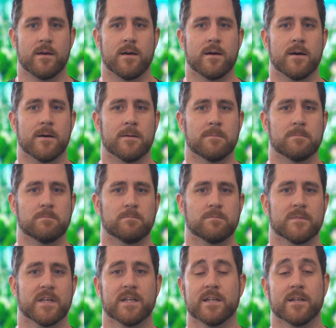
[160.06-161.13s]

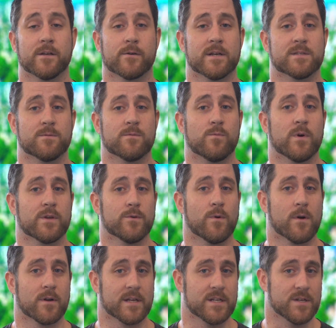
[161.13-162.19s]
It integrates with what you
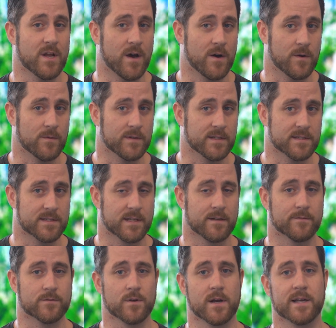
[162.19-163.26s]
already know instead
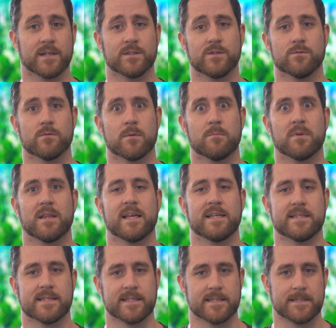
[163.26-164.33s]
of trying to
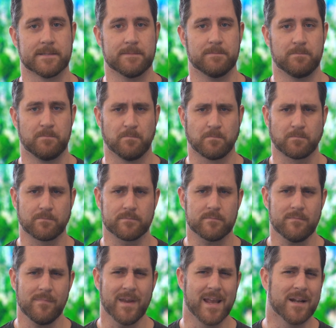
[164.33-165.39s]
replace it.
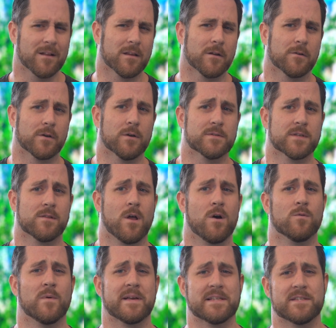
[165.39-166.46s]
And a little goes a
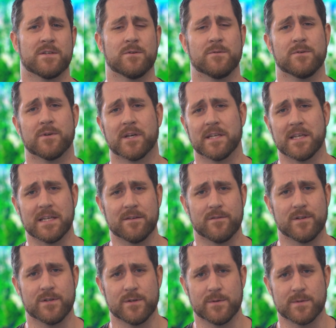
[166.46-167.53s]
long way too. You can
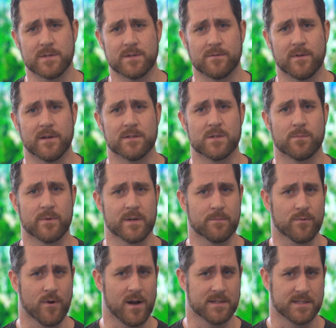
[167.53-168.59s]
even use Svelte's
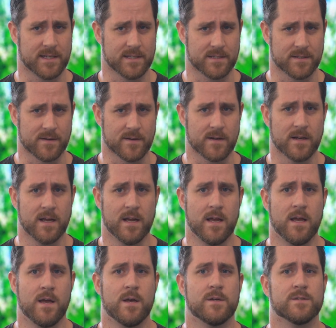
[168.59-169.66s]
preprocessor
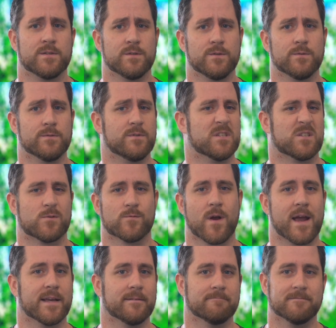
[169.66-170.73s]
to just
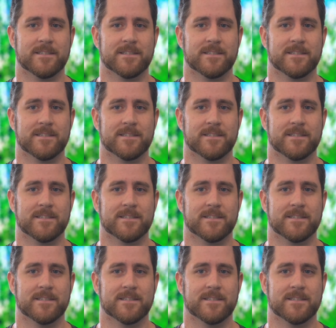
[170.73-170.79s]
write